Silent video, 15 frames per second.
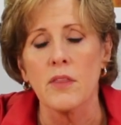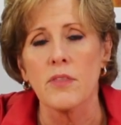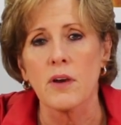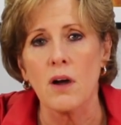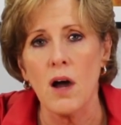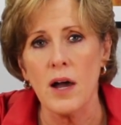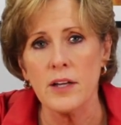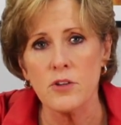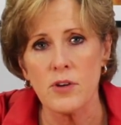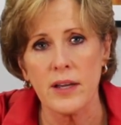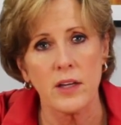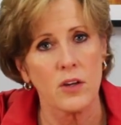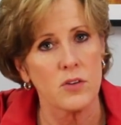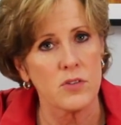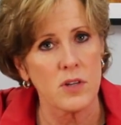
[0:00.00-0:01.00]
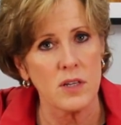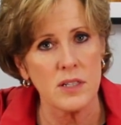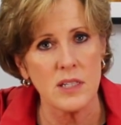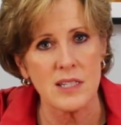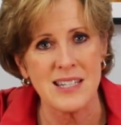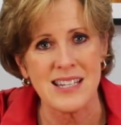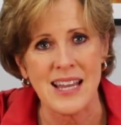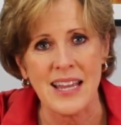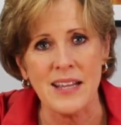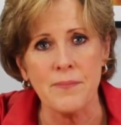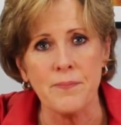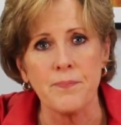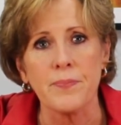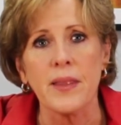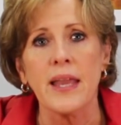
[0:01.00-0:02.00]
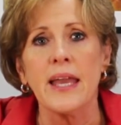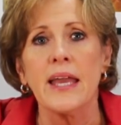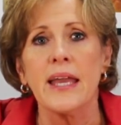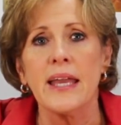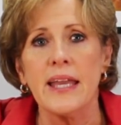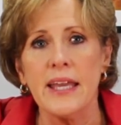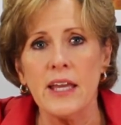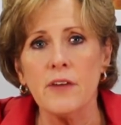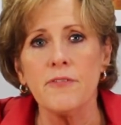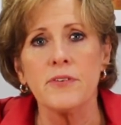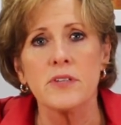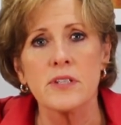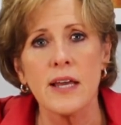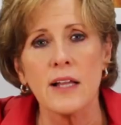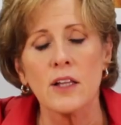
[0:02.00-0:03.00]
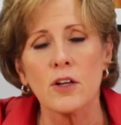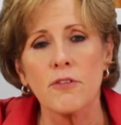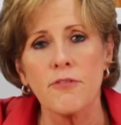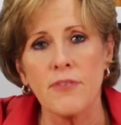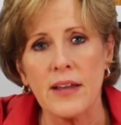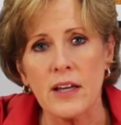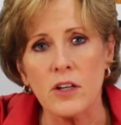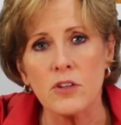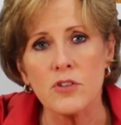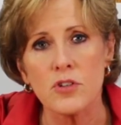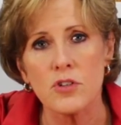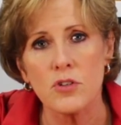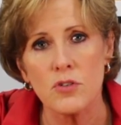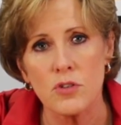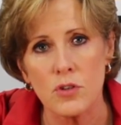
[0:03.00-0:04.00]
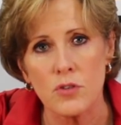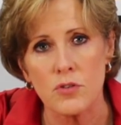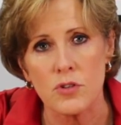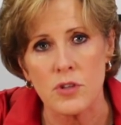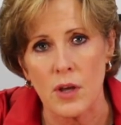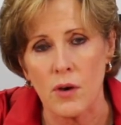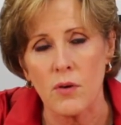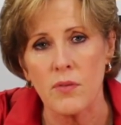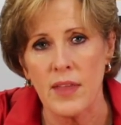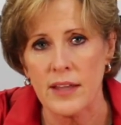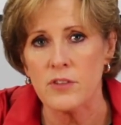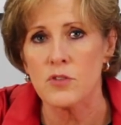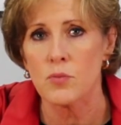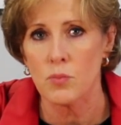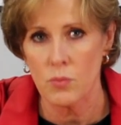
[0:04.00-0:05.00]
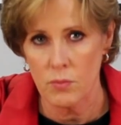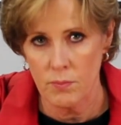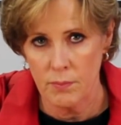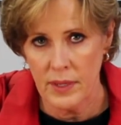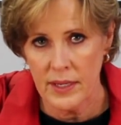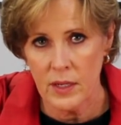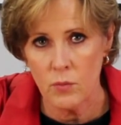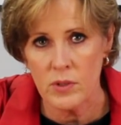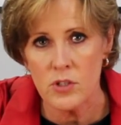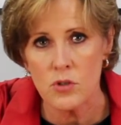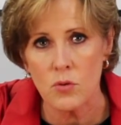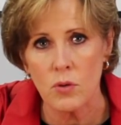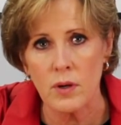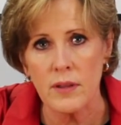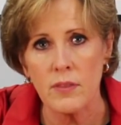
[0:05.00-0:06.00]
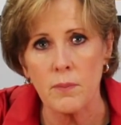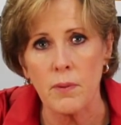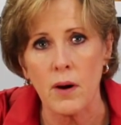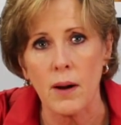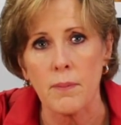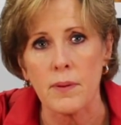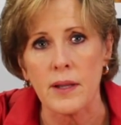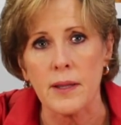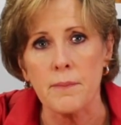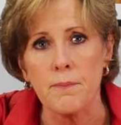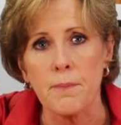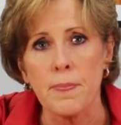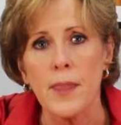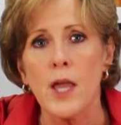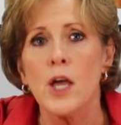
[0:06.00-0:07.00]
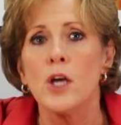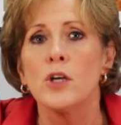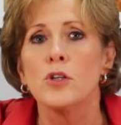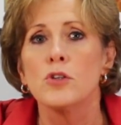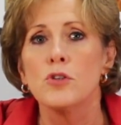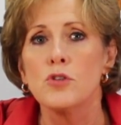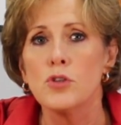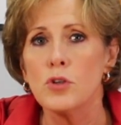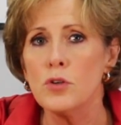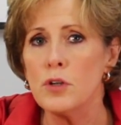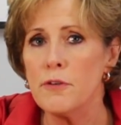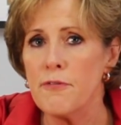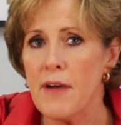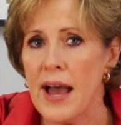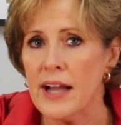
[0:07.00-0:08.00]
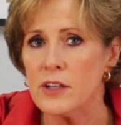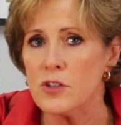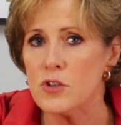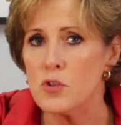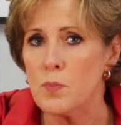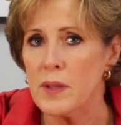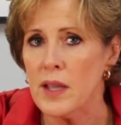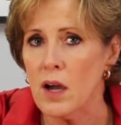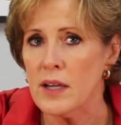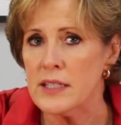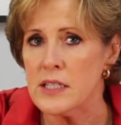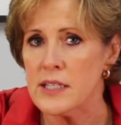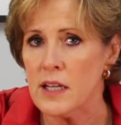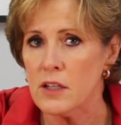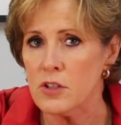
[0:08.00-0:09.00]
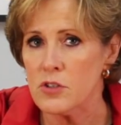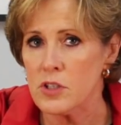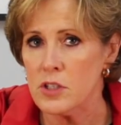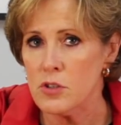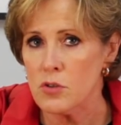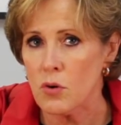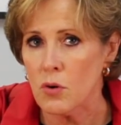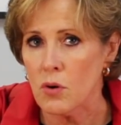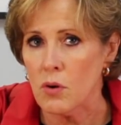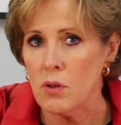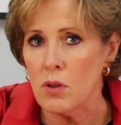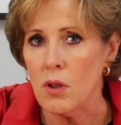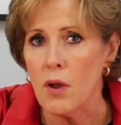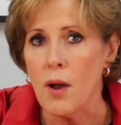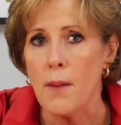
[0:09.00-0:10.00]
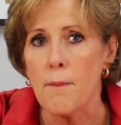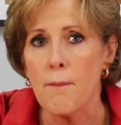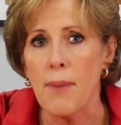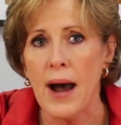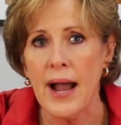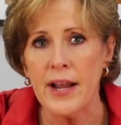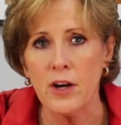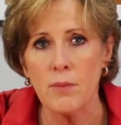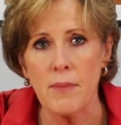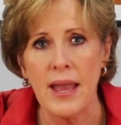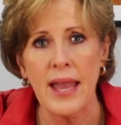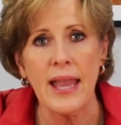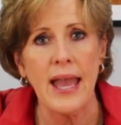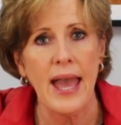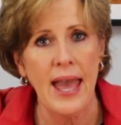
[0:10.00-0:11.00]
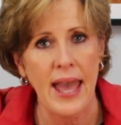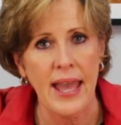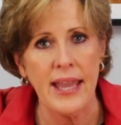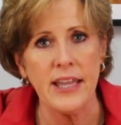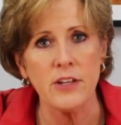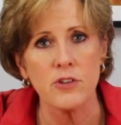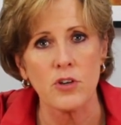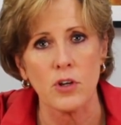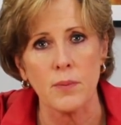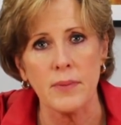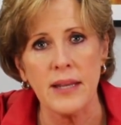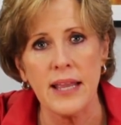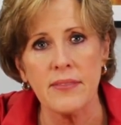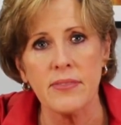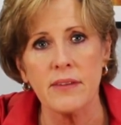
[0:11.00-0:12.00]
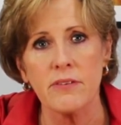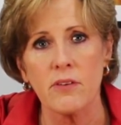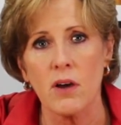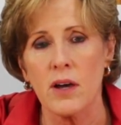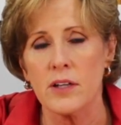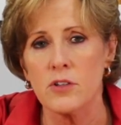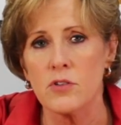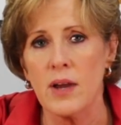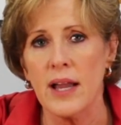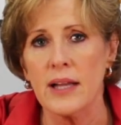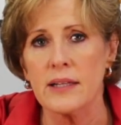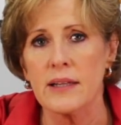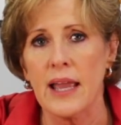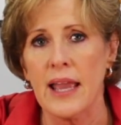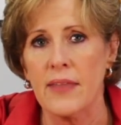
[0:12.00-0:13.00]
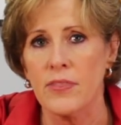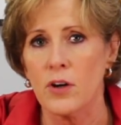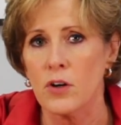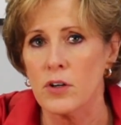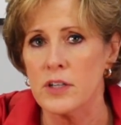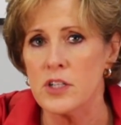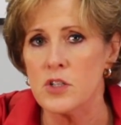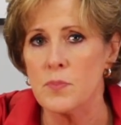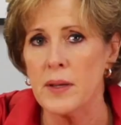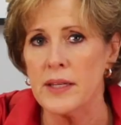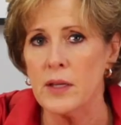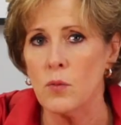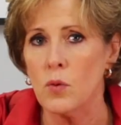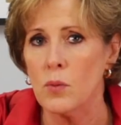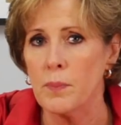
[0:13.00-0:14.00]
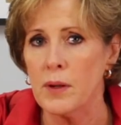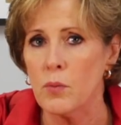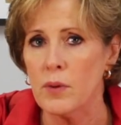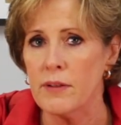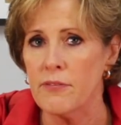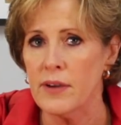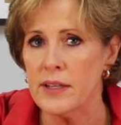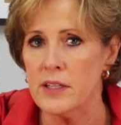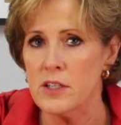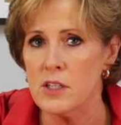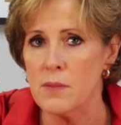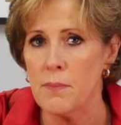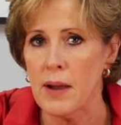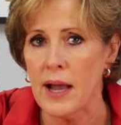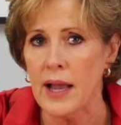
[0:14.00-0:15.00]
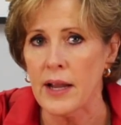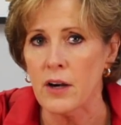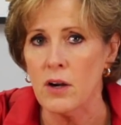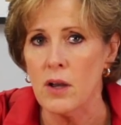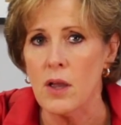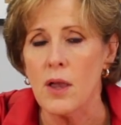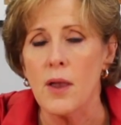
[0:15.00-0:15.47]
The contract goes on to state, if seller fails to do so, that's meaning restoring the property, due to factors beyond seller's control, buyer may A, terminate this contract and the earnest money will be refunded to buyer,